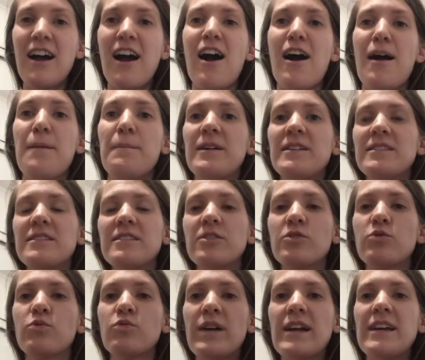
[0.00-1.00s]
Um, but it's a
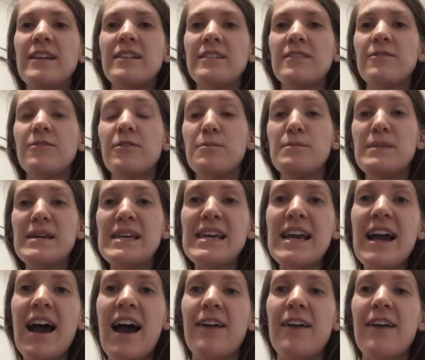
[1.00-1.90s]
great, for me,